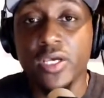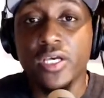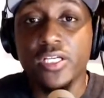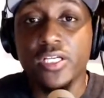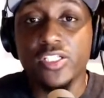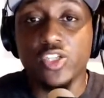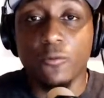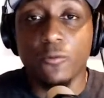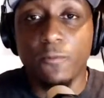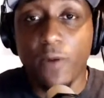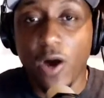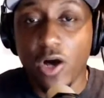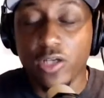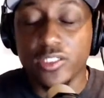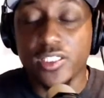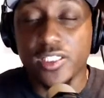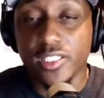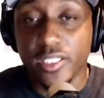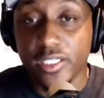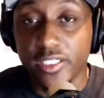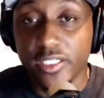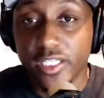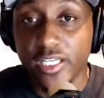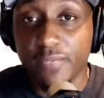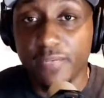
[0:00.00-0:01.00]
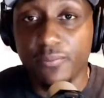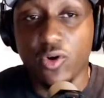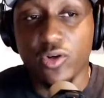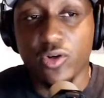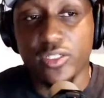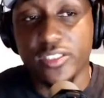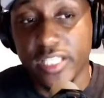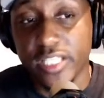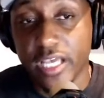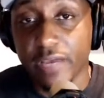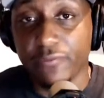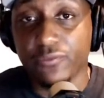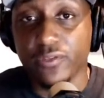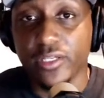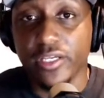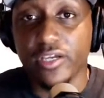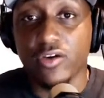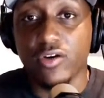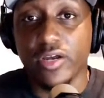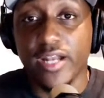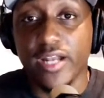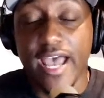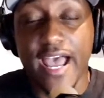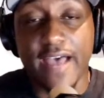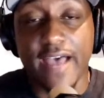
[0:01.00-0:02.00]
So Paulson Adebo is definitely
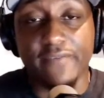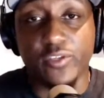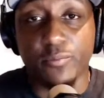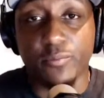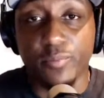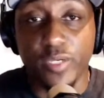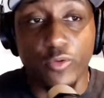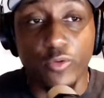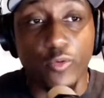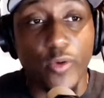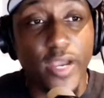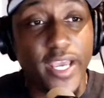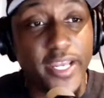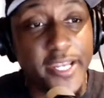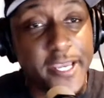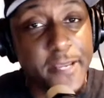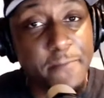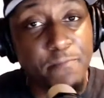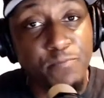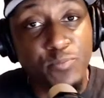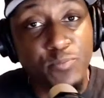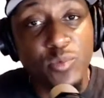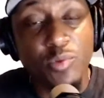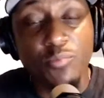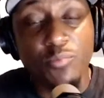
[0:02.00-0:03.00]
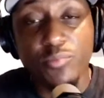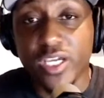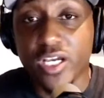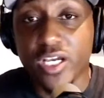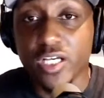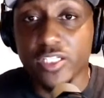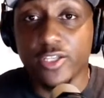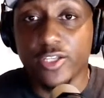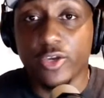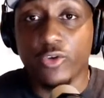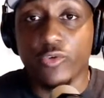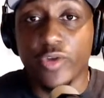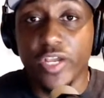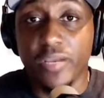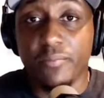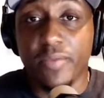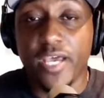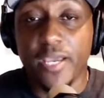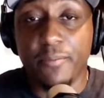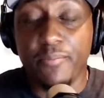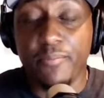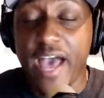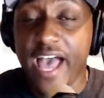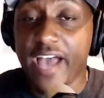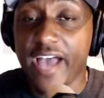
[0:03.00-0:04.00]
going to have to be ready because the Green
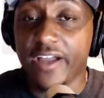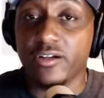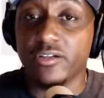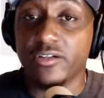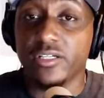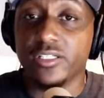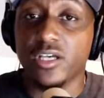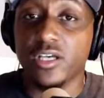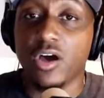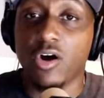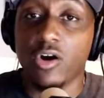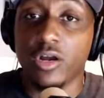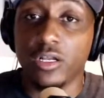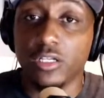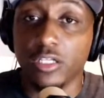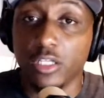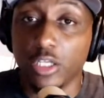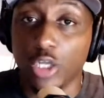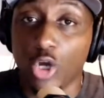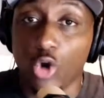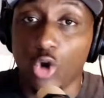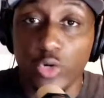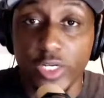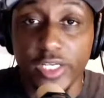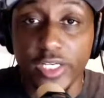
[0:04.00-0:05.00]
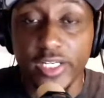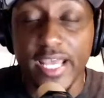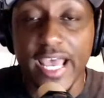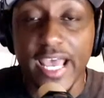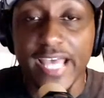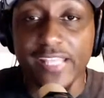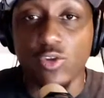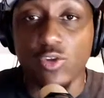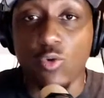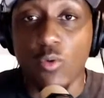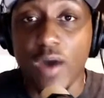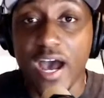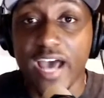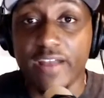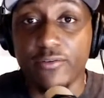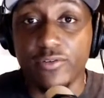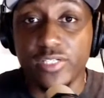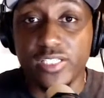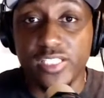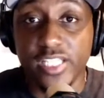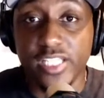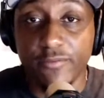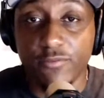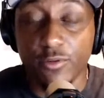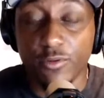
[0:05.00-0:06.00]
Bay Packers are loaded at the wide
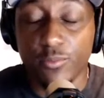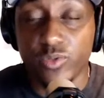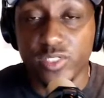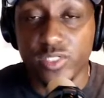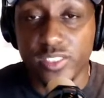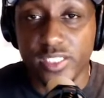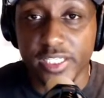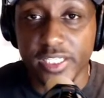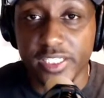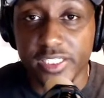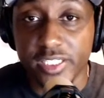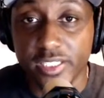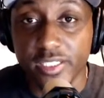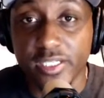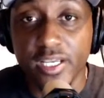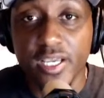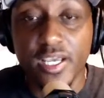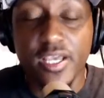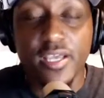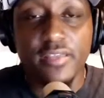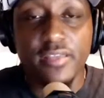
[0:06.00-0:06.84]
receiver position.